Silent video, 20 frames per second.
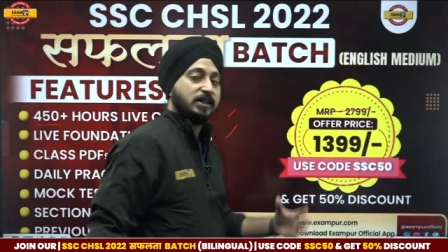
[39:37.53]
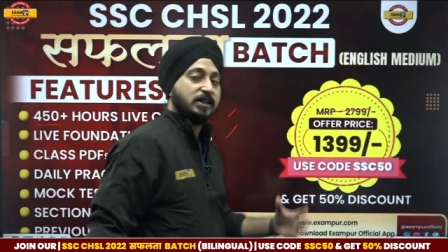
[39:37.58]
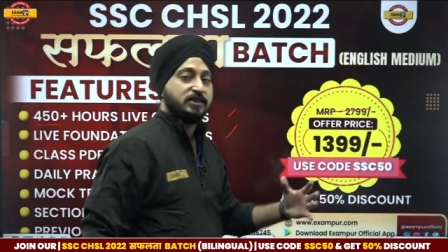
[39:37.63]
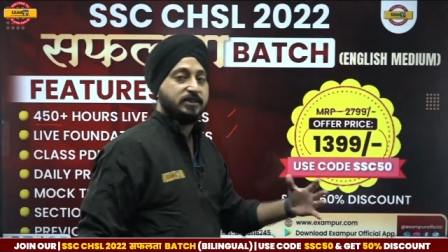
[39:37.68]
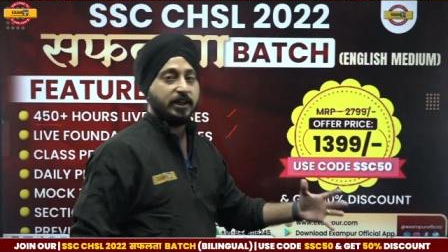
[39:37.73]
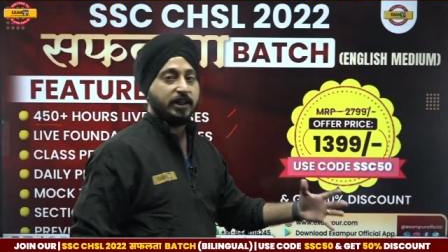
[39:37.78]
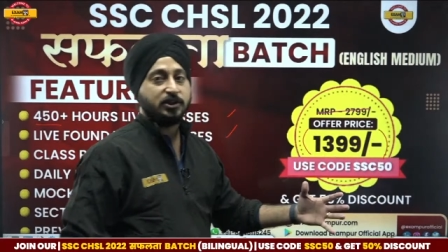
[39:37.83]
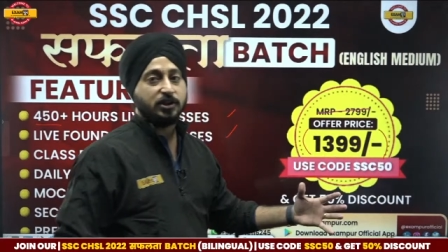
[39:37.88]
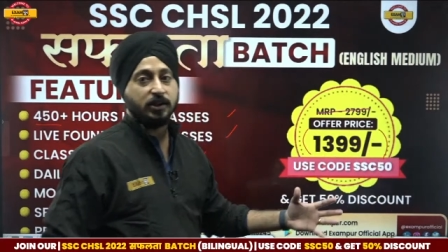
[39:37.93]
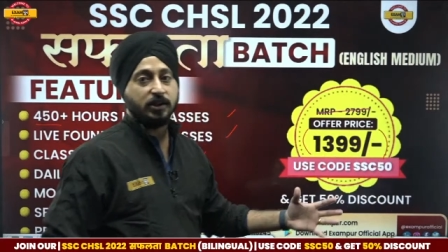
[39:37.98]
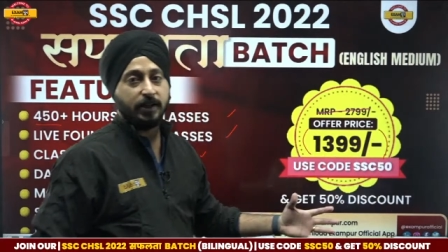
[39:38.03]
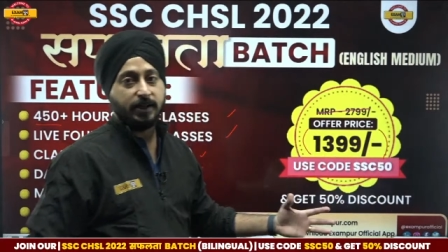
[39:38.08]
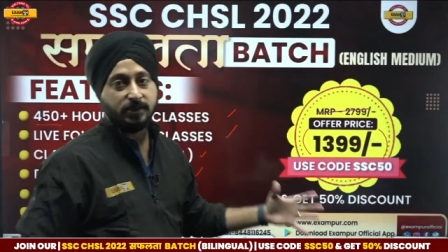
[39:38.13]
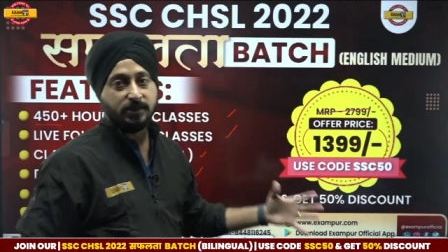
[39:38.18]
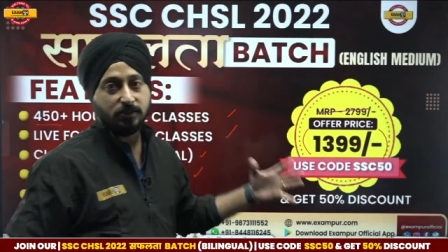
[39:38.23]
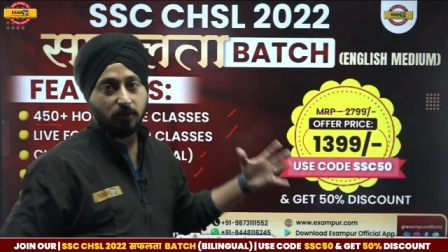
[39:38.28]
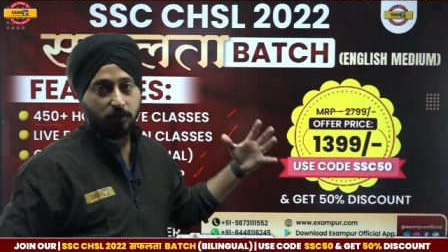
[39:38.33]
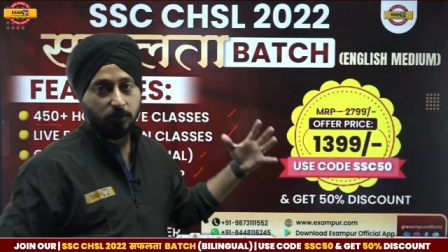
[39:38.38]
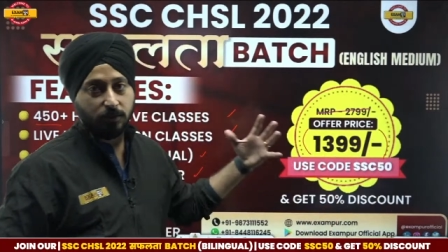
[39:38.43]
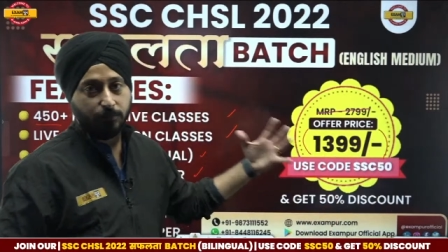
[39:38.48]
session
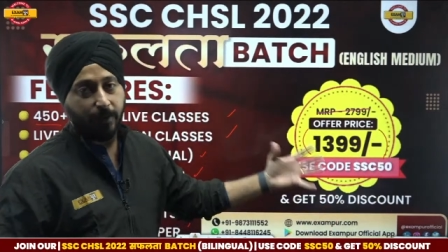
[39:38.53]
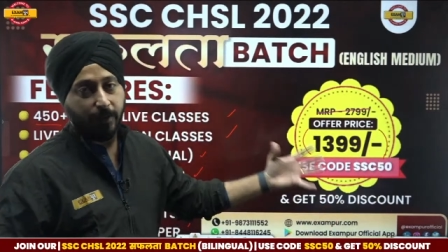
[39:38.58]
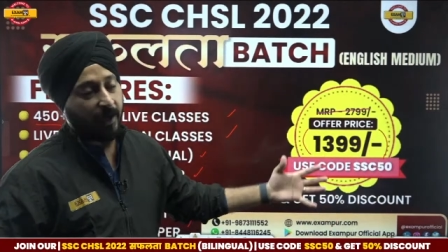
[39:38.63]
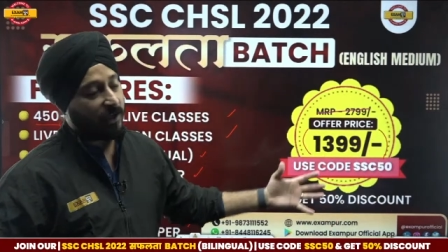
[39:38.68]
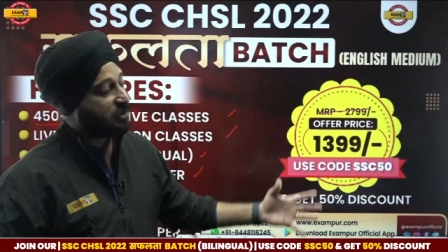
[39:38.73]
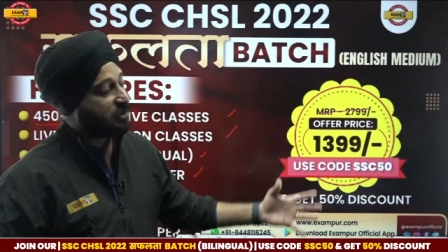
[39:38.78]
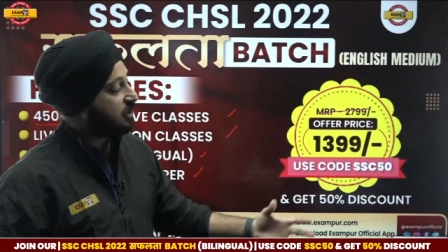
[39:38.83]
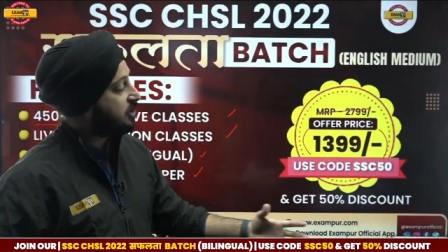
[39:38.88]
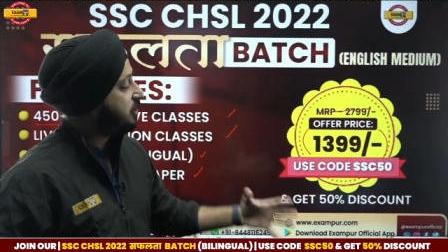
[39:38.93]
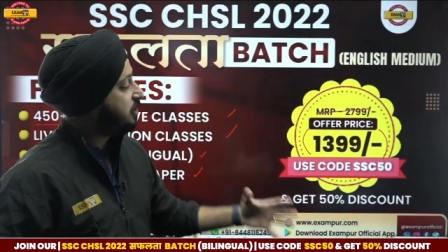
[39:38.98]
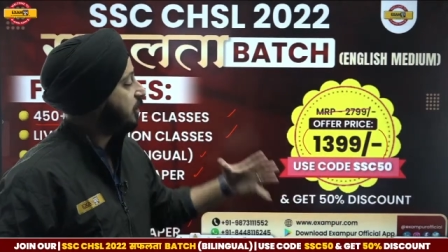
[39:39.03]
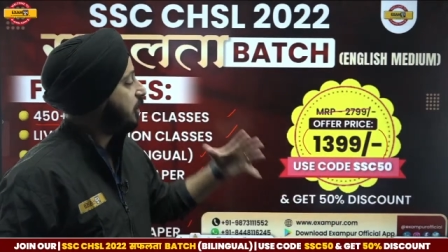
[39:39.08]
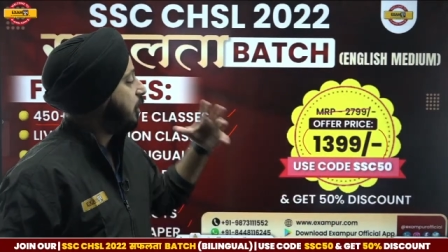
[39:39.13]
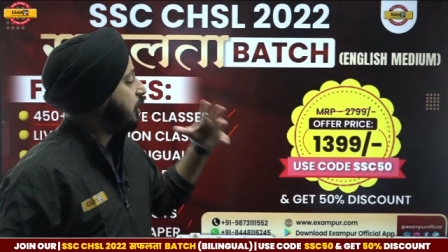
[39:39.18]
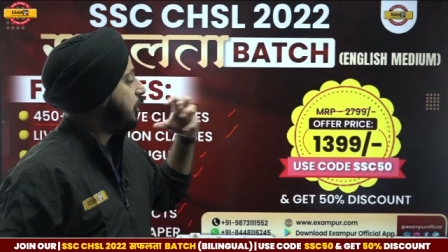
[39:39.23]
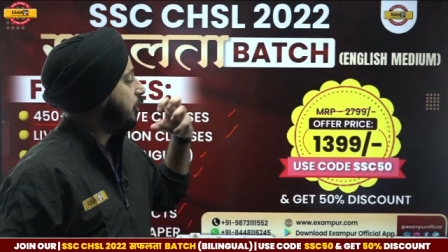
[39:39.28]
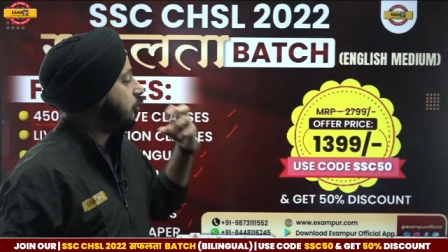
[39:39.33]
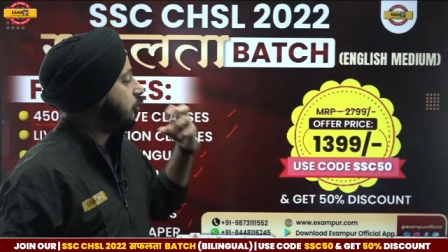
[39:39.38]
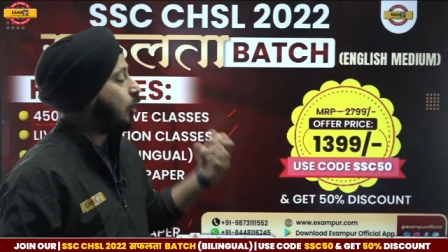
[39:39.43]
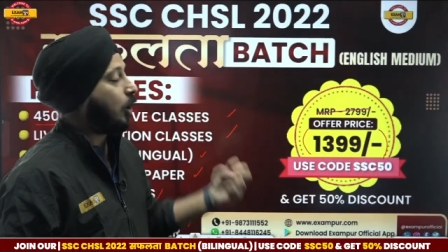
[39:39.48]
is or the batch is
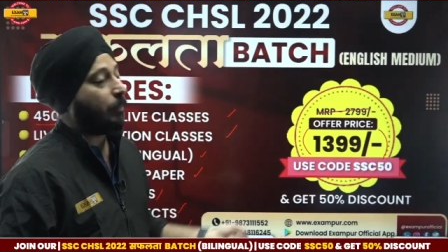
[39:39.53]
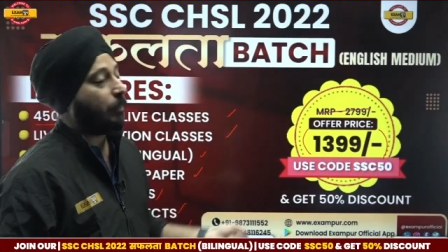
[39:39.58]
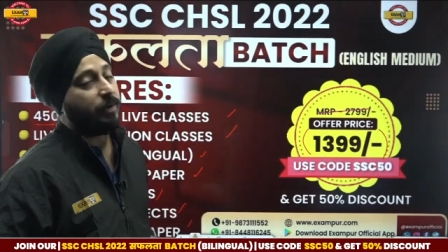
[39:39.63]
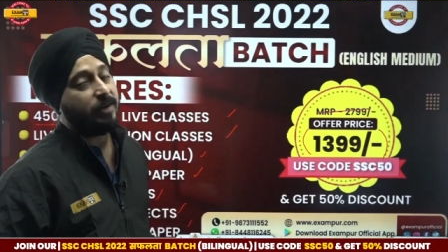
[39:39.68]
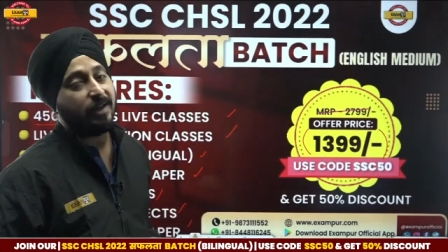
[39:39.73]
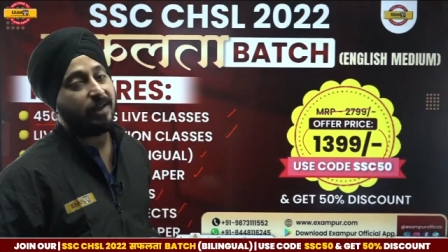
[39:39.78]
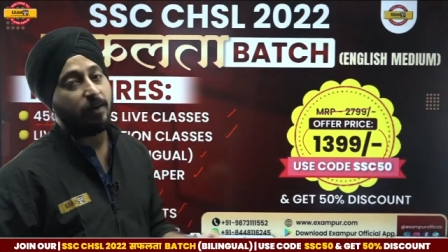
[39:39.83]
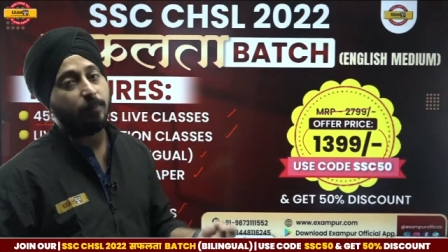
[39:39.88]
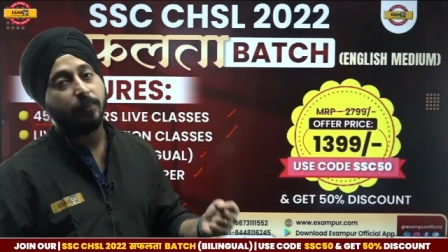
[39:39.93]
nominal